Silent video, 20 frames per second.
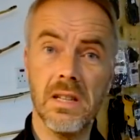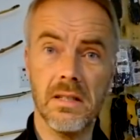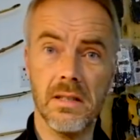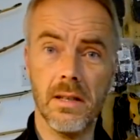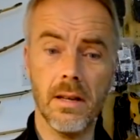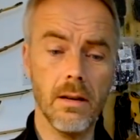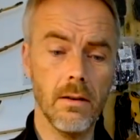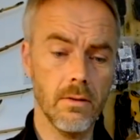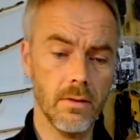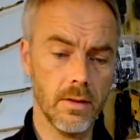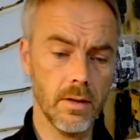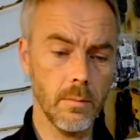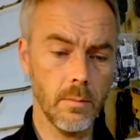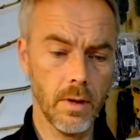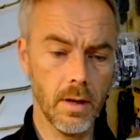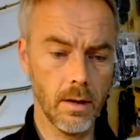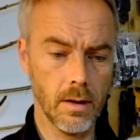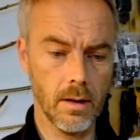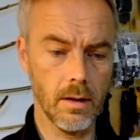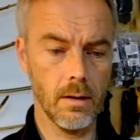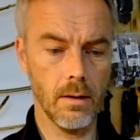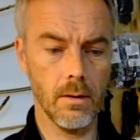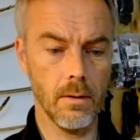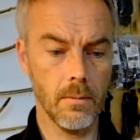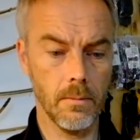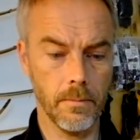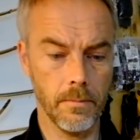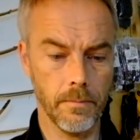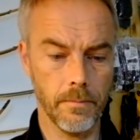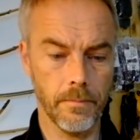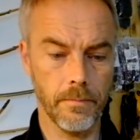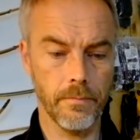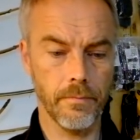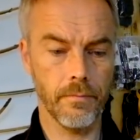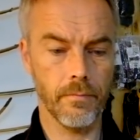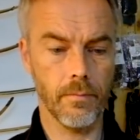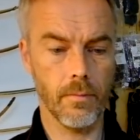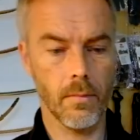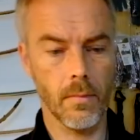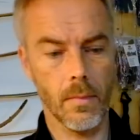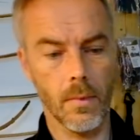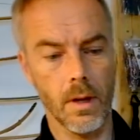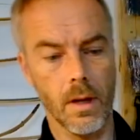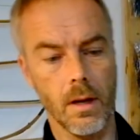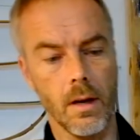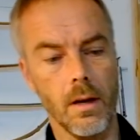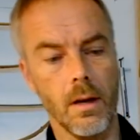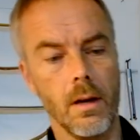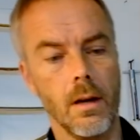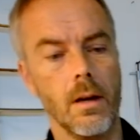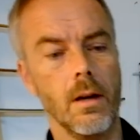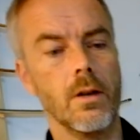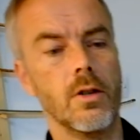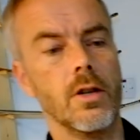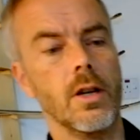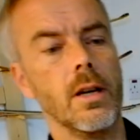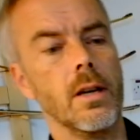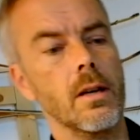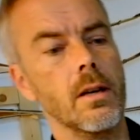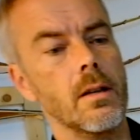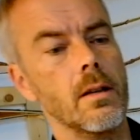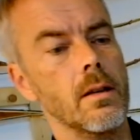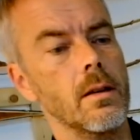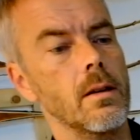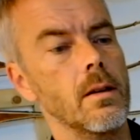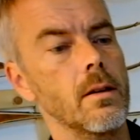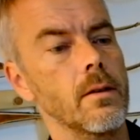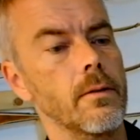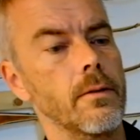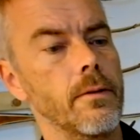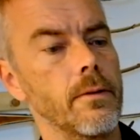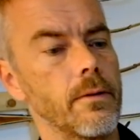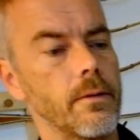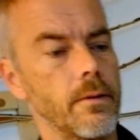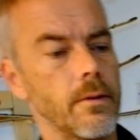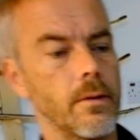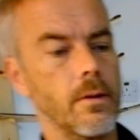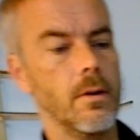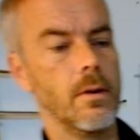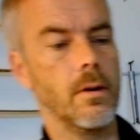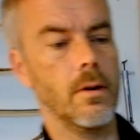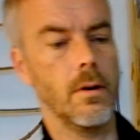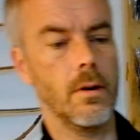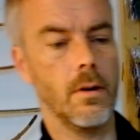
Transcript: XL or something, I don't know. And check it if,